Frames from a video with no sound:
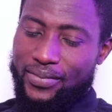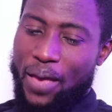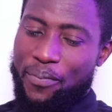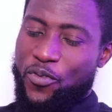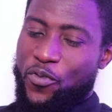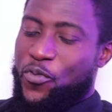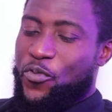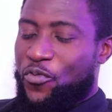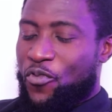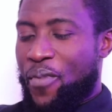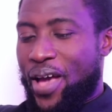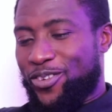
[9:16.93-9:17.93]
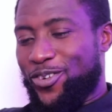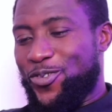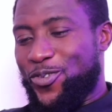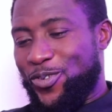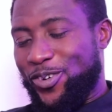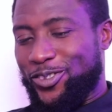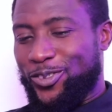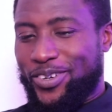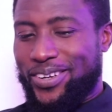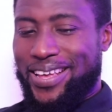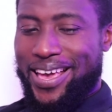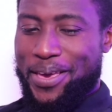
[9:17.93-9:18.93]
I mean, we might not know because
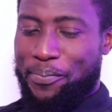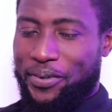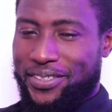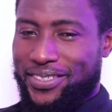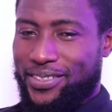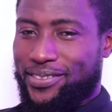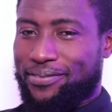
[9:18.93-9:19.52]
looking at her pictures,